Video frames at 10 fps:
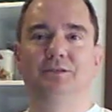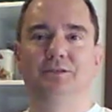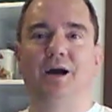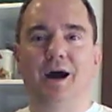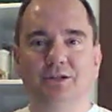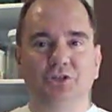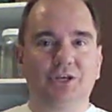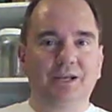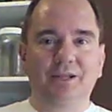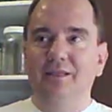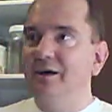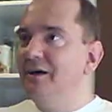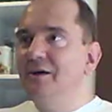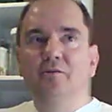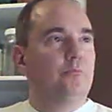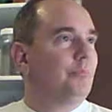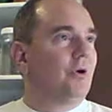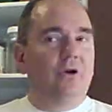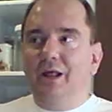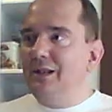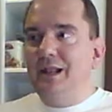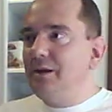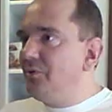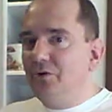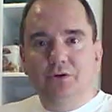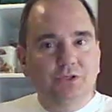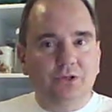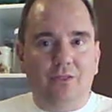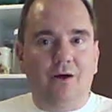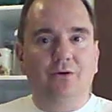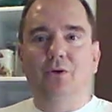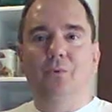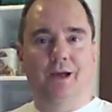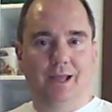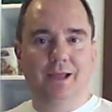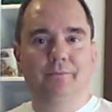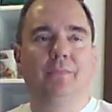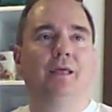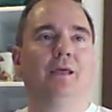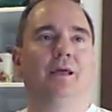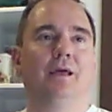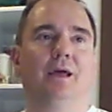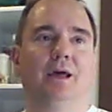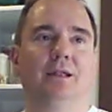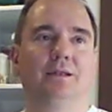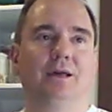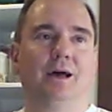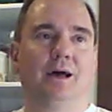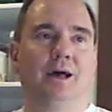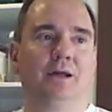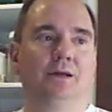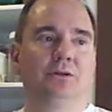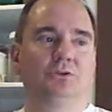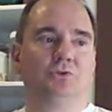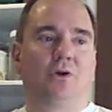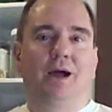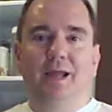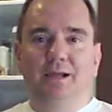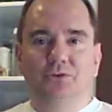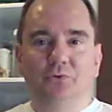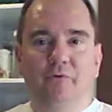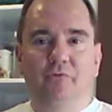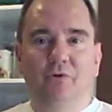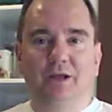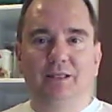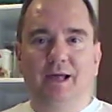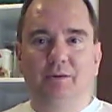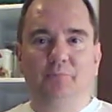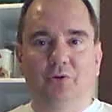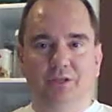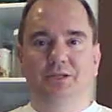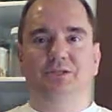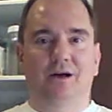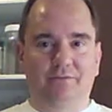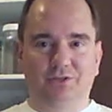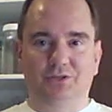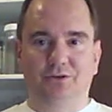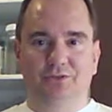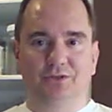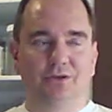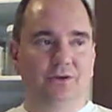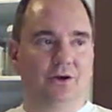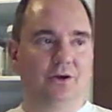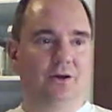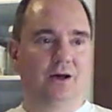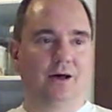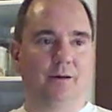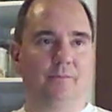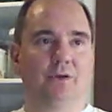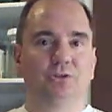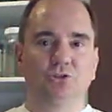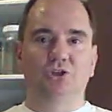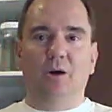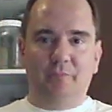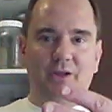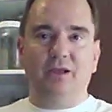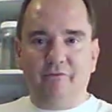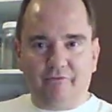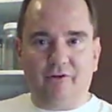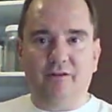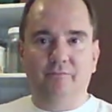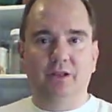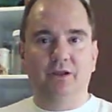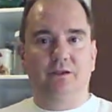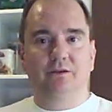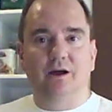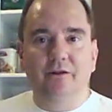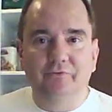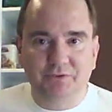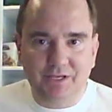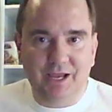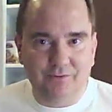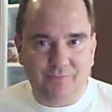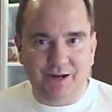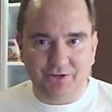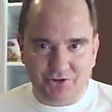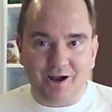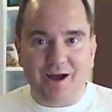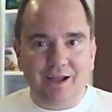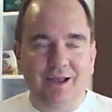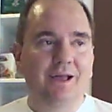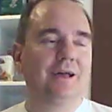dodging the burning neighborhoods along the way, and trying to avoid like police officers jumping in front of me to confiscate my truck,